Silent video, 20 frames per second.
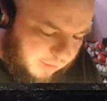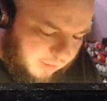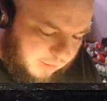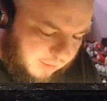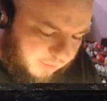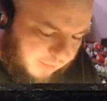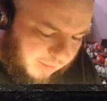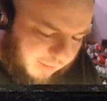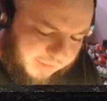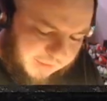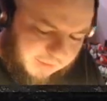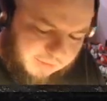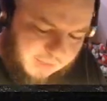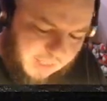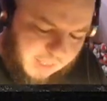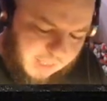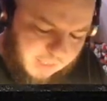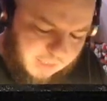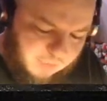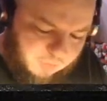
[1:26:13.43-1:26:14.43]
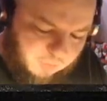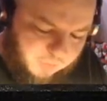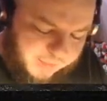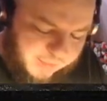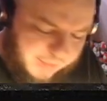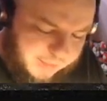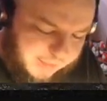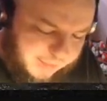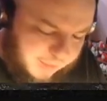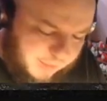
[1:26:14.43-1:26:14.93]
maybe a darker
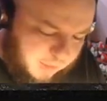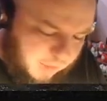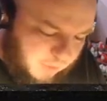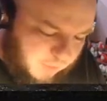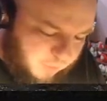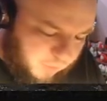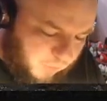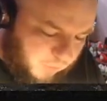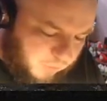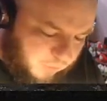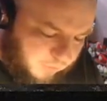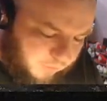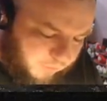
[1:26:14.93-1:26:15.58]
recess overall.